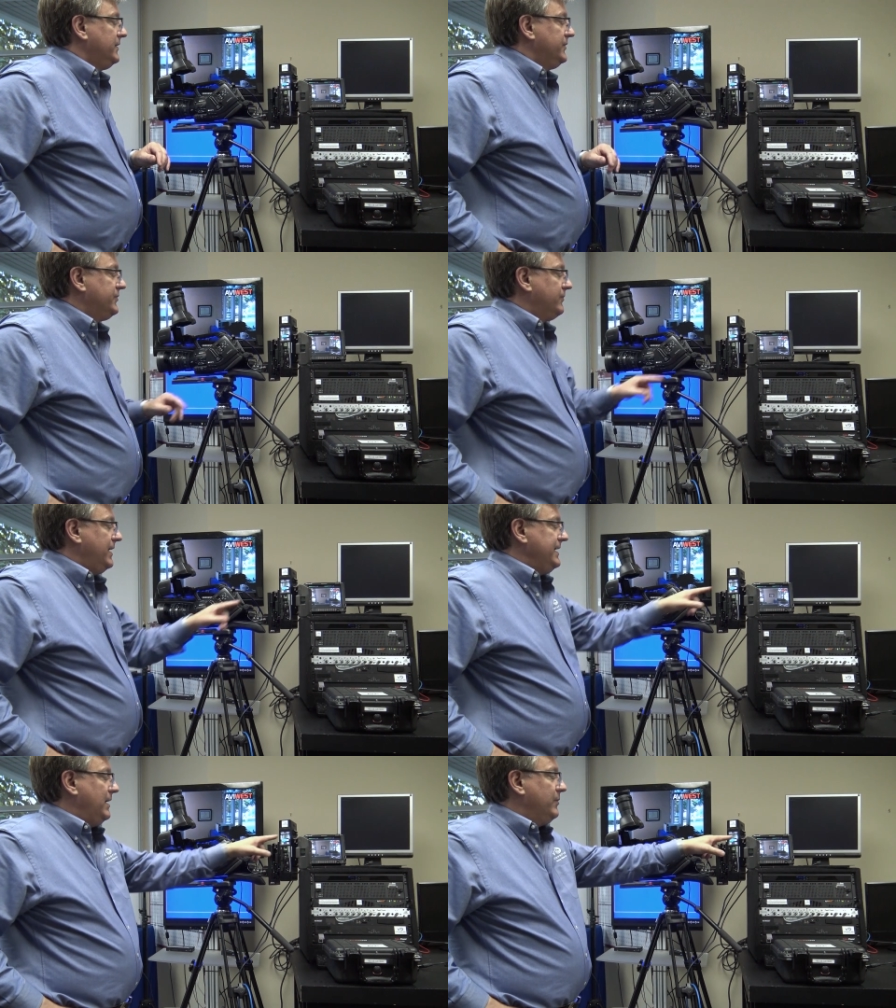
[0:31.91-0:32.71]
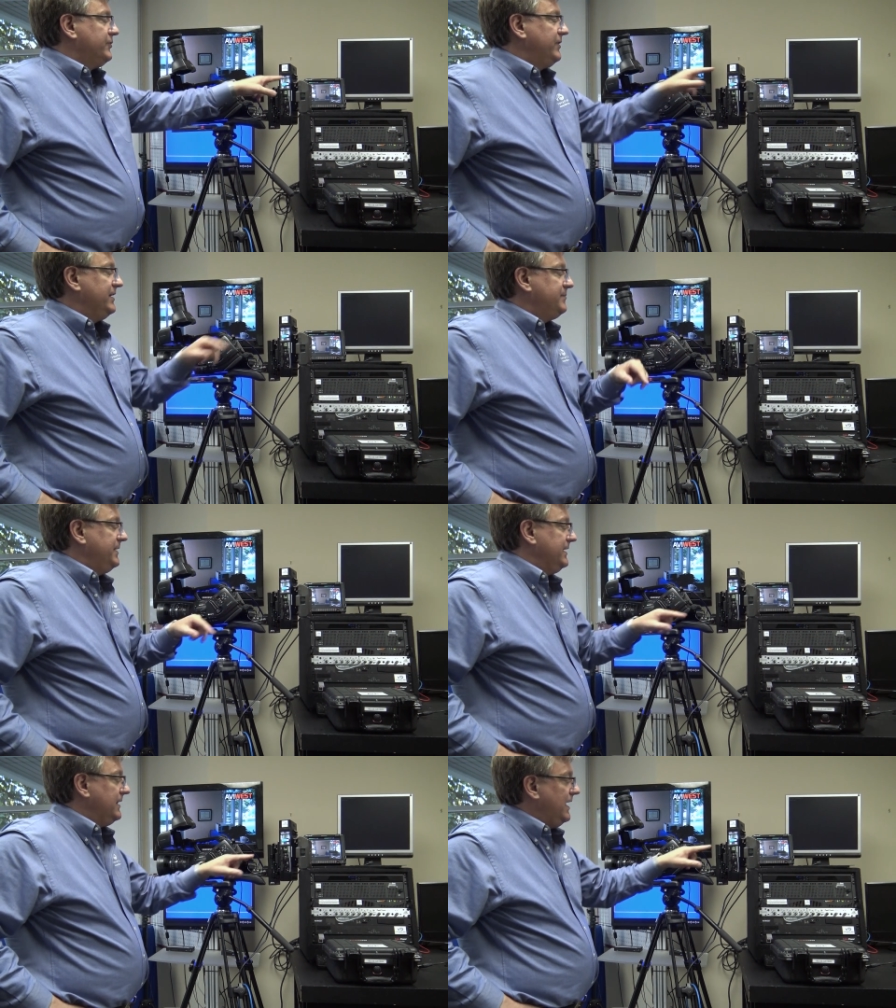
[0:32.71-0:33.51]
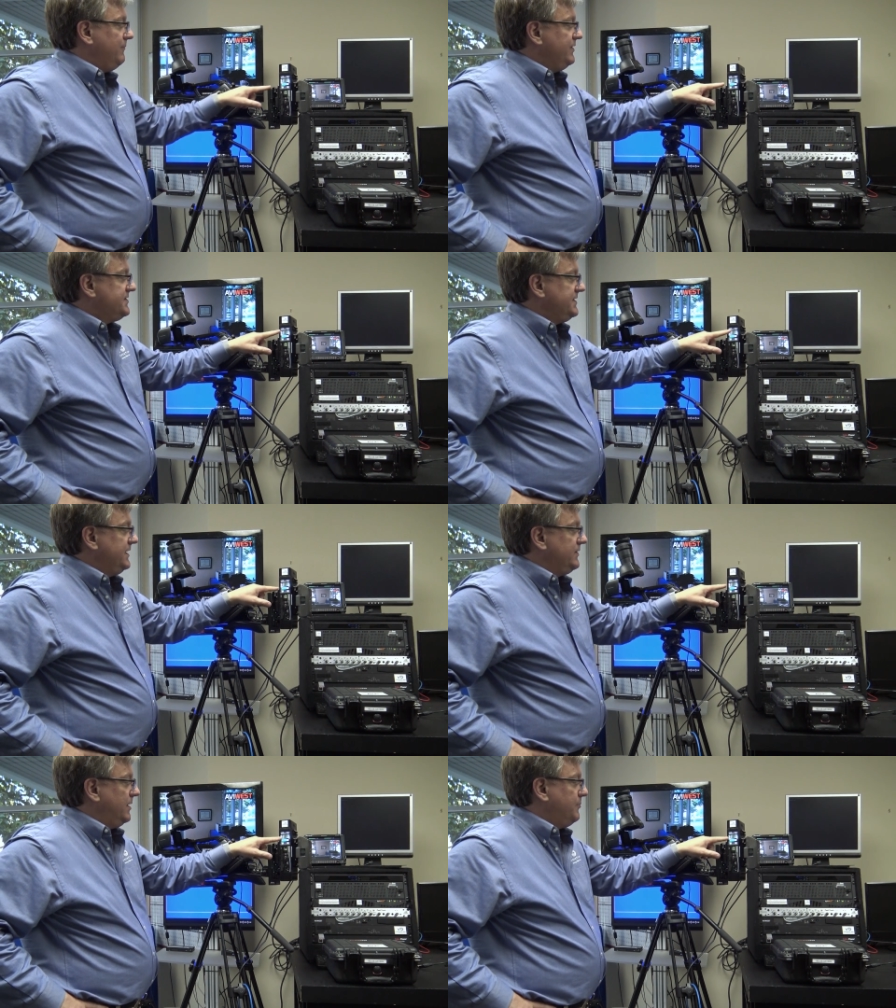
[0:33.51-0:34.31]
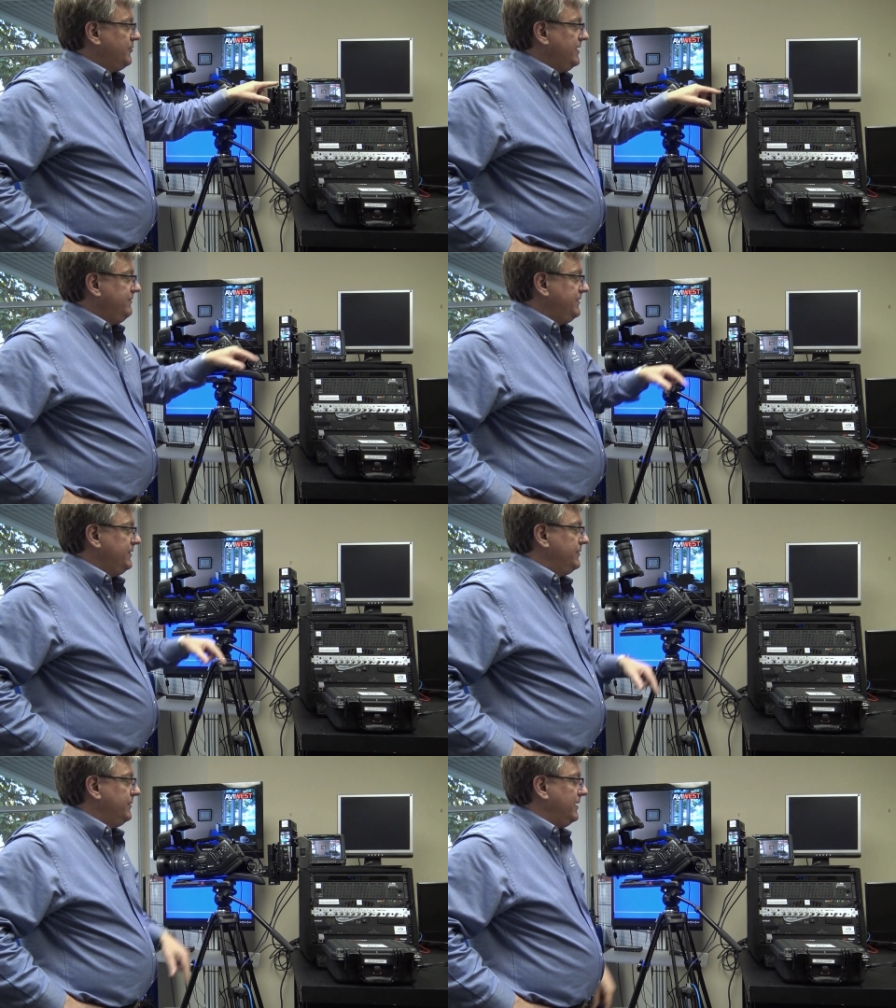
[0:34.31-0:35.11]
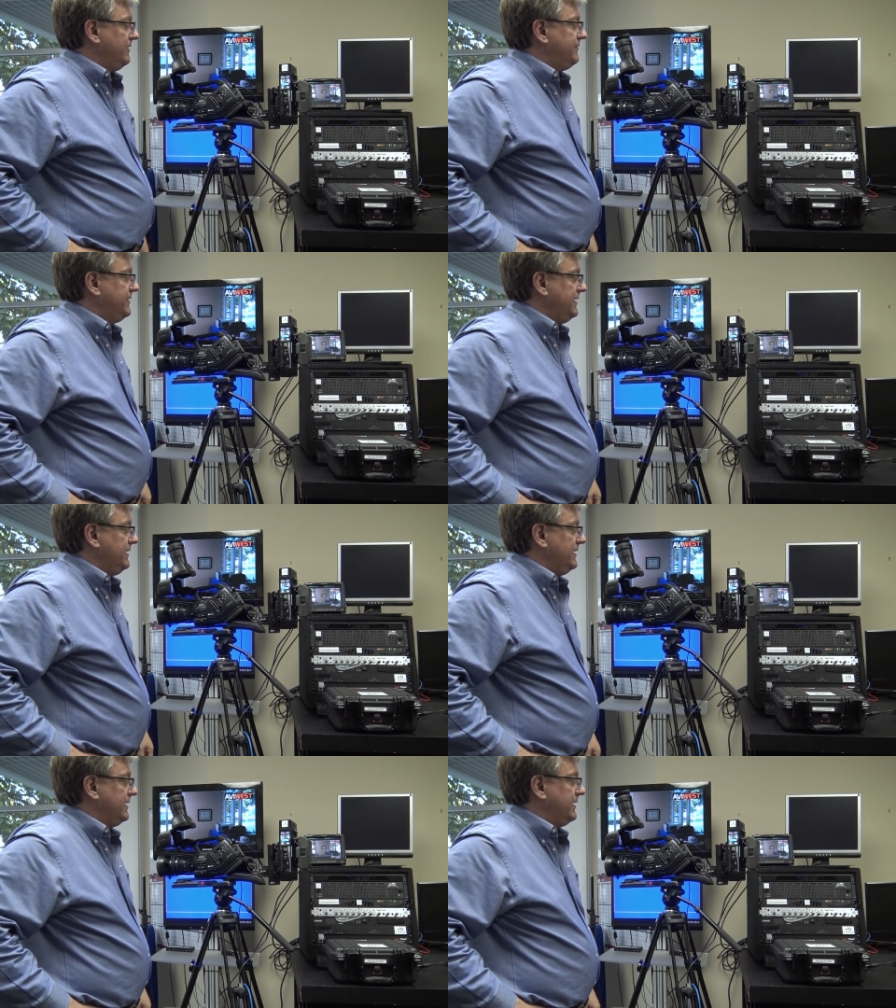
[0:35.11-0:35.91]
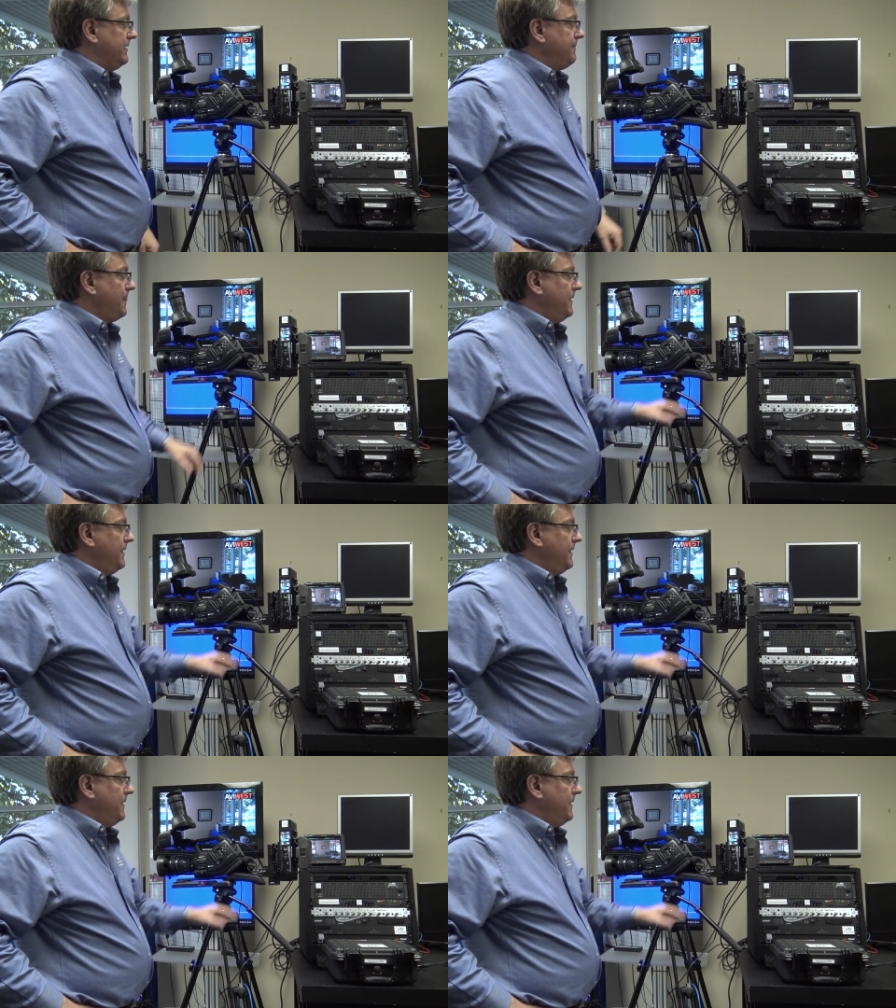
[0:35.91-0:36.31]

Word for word: So right now we're transmitting live. We see a, a preview of the uh,